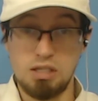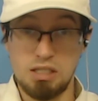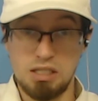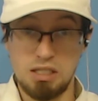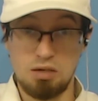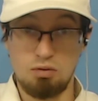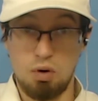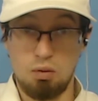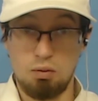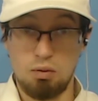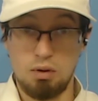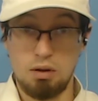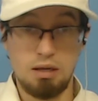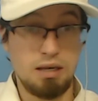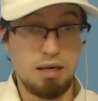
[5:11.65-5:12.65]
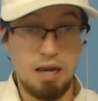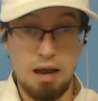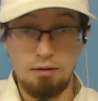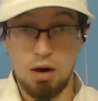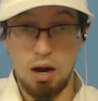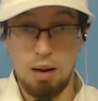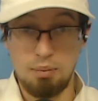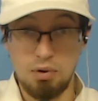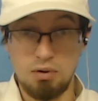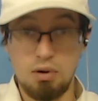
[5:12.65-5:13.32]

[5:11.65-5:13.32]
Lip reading: 0. Never happened.